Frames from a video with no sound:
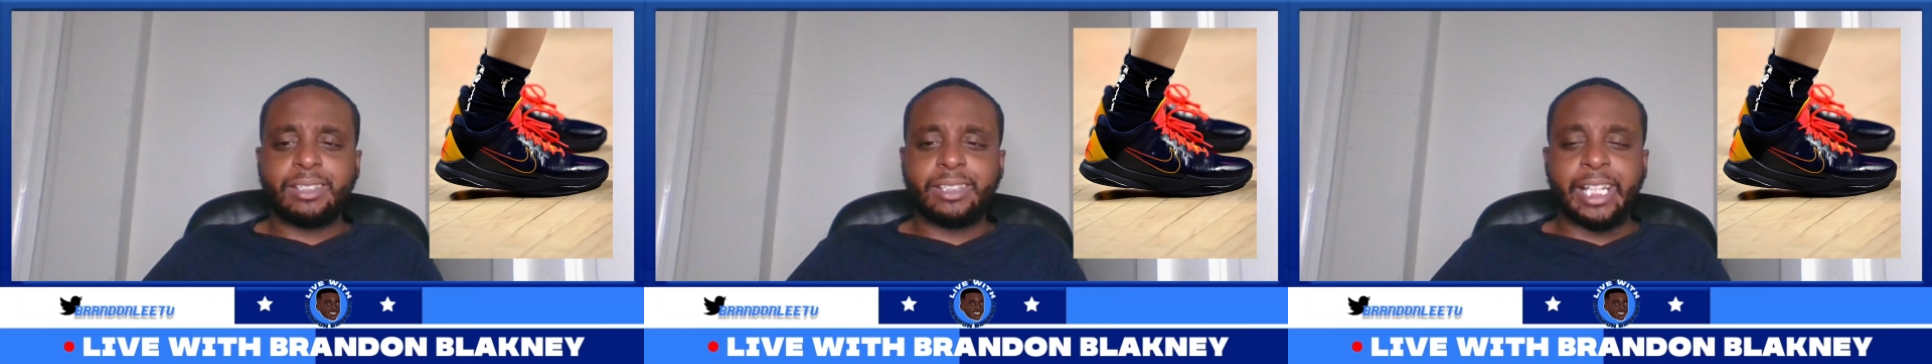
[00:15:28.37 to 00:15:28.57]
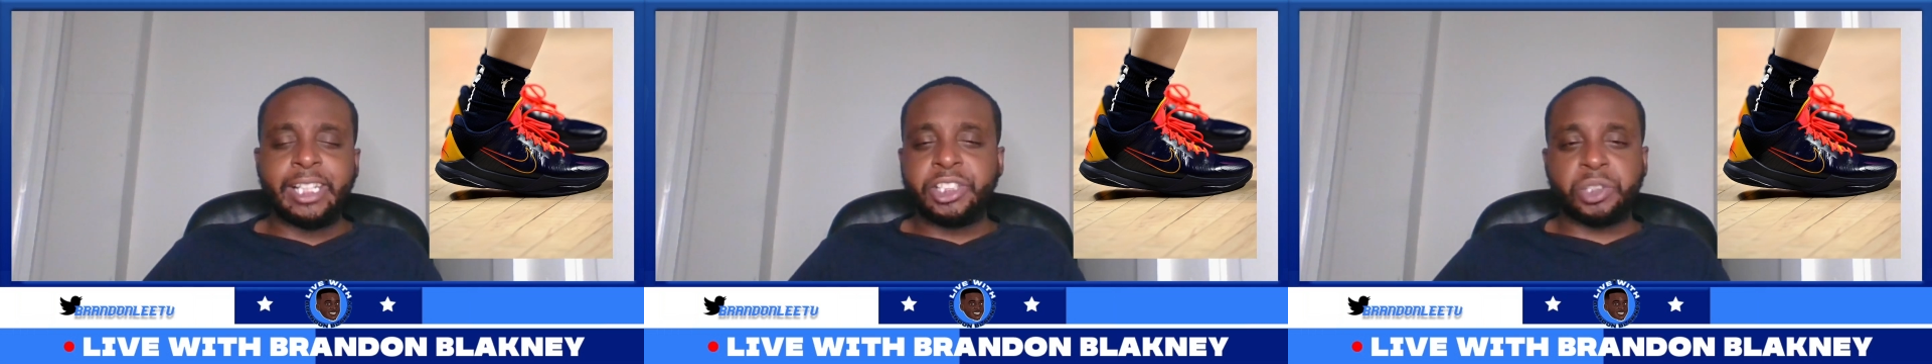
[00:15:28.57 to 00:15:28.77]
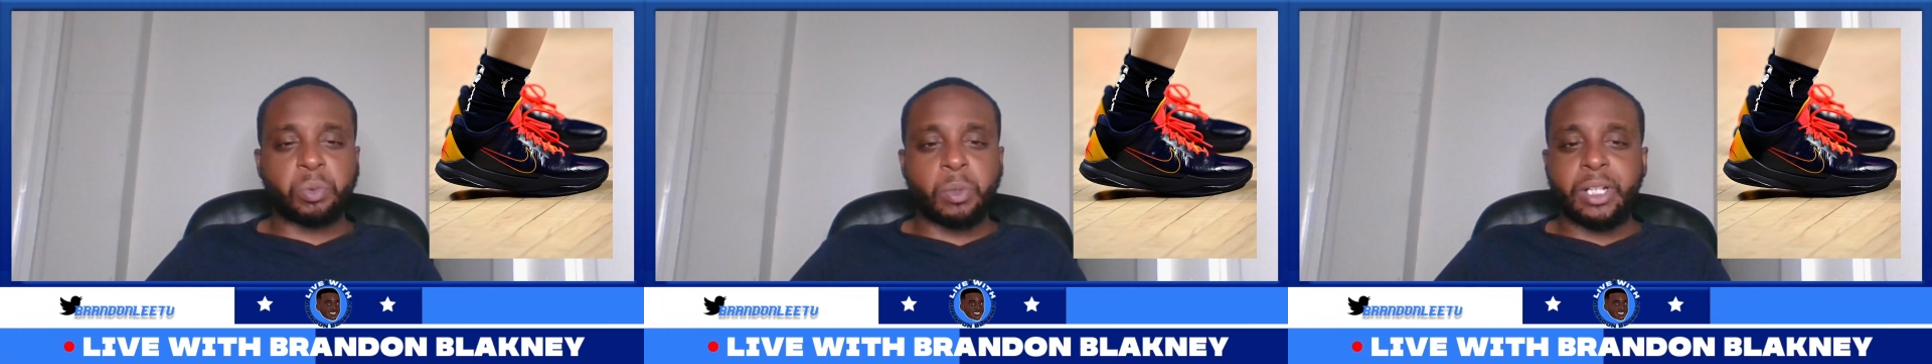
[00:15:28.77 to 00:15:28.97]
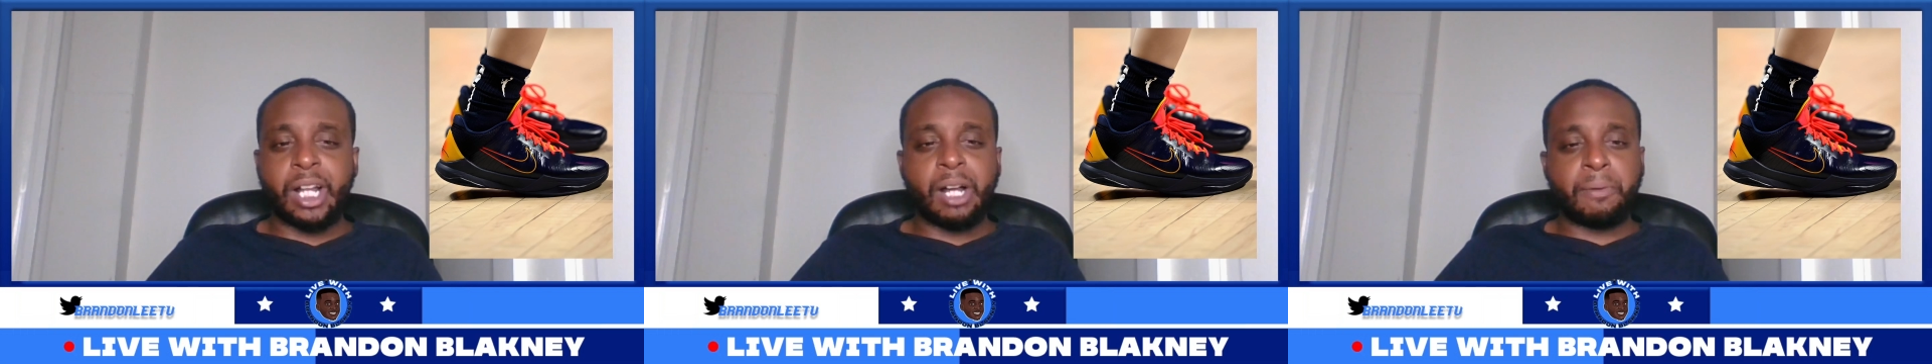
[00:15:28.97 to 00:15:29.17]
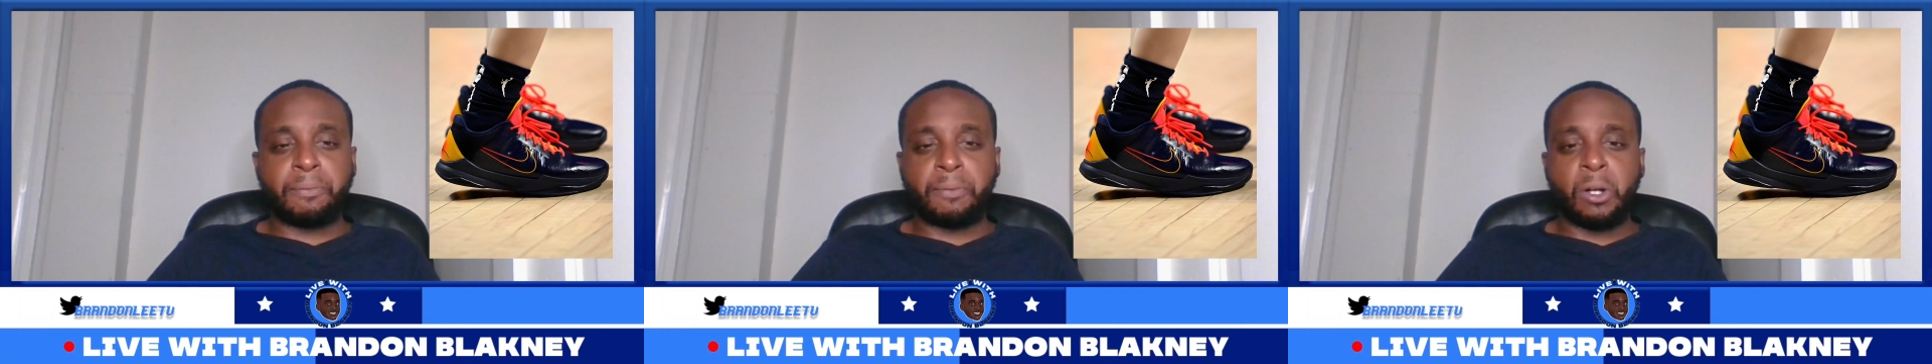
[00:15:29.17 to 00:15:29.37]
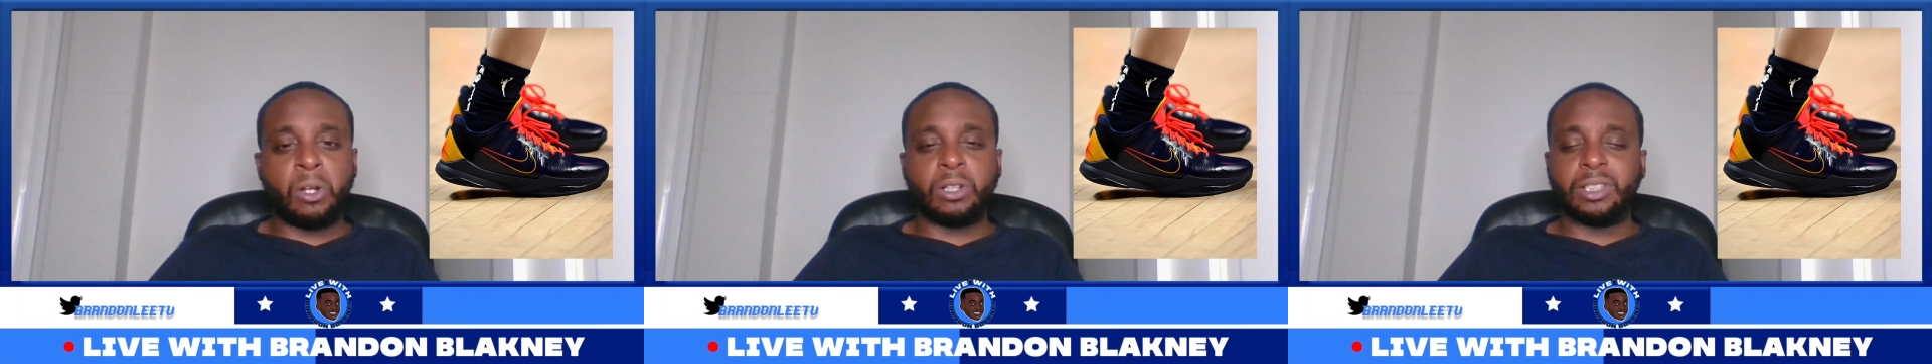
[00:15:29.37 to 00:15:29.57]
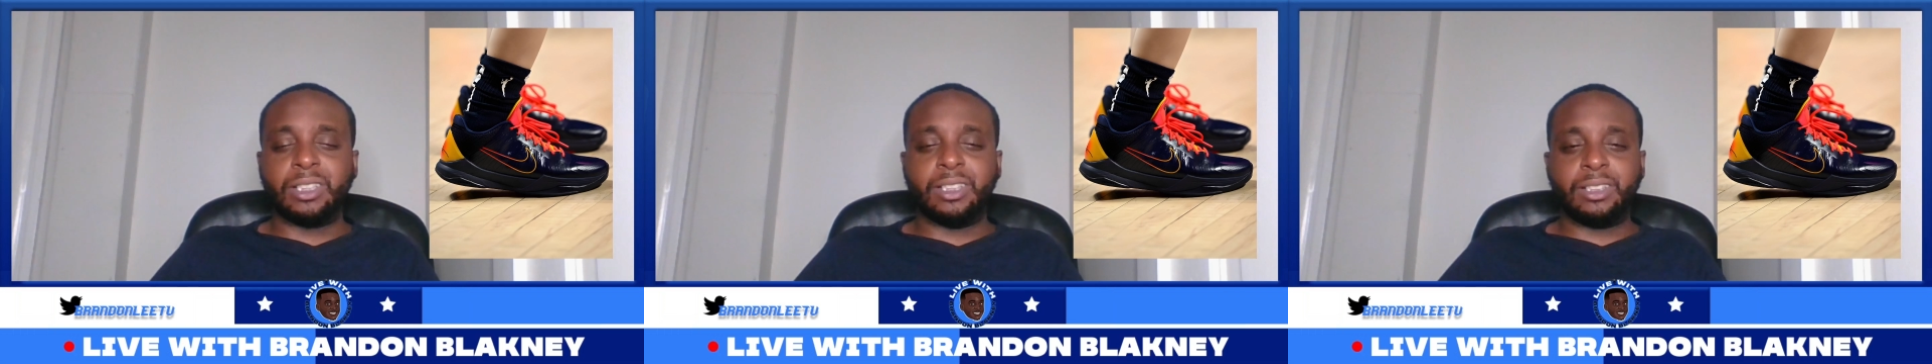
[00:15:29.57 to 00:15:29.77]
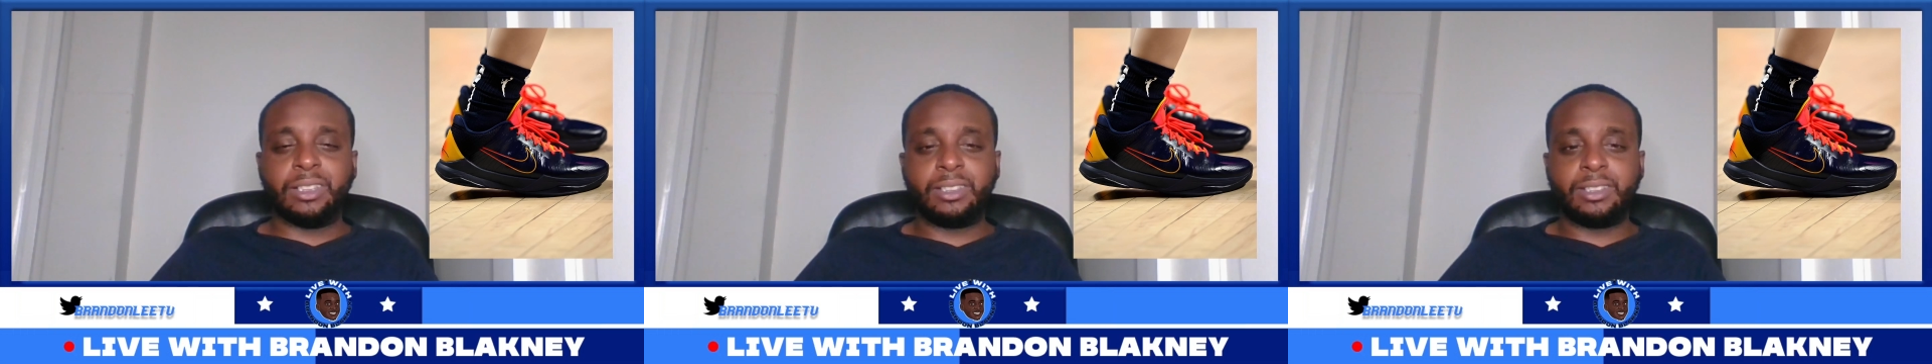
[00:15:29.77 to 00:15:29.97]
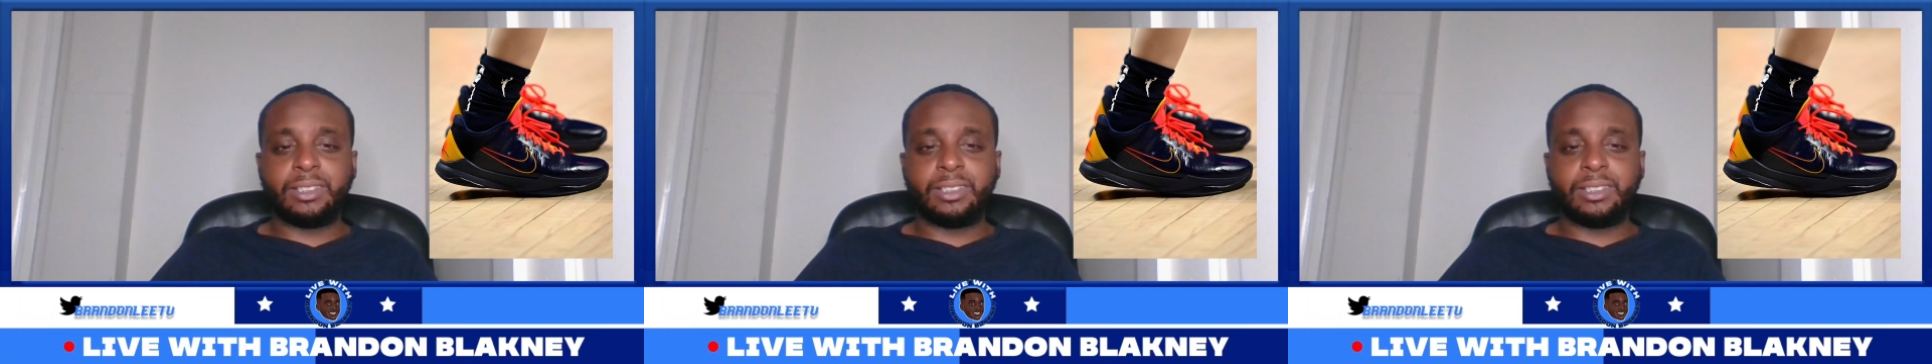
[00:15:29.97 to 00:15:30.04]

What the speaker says: They just were not falling.